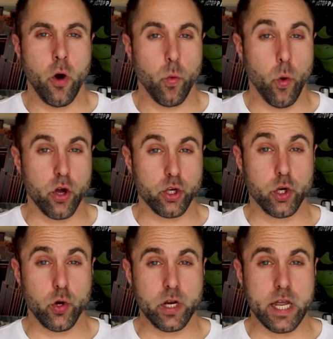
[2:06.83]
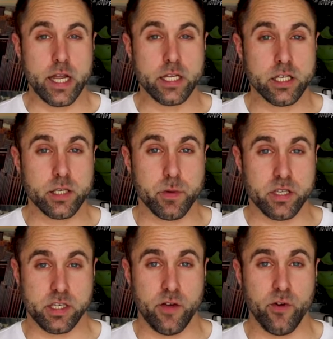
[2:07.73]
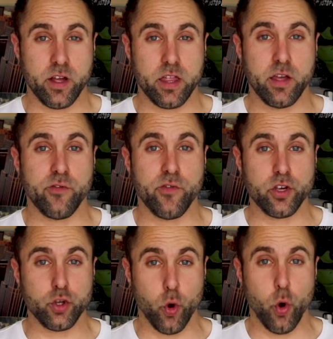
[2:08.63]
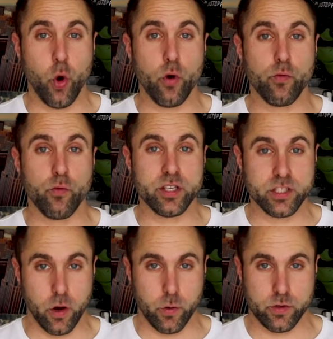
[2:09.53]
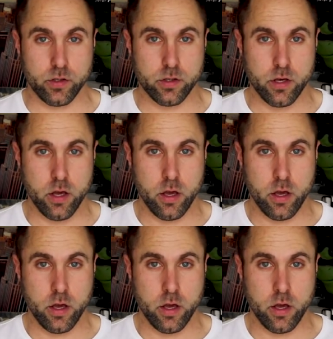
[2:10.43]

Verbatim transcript: what you need specifically for your results.